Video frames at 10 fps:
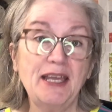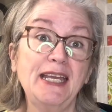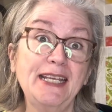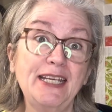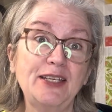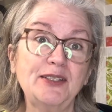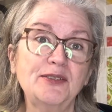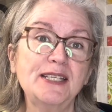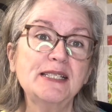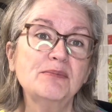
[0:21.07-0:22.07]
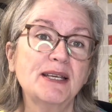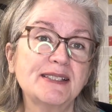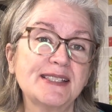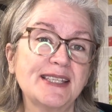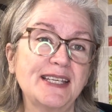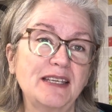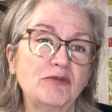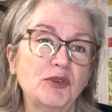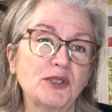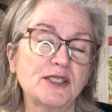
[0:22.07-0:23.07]
Anywho, this month's theme
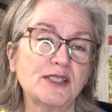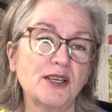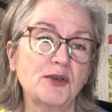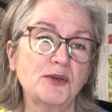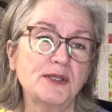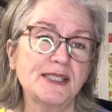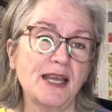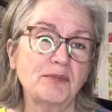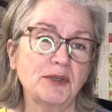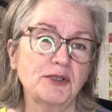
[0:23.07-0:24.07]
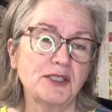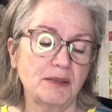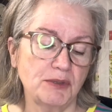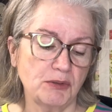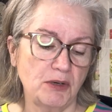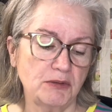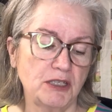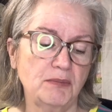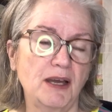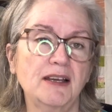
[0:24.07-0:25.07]
for the Sew Sampler
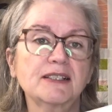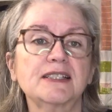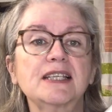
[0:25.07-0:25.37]
subscription box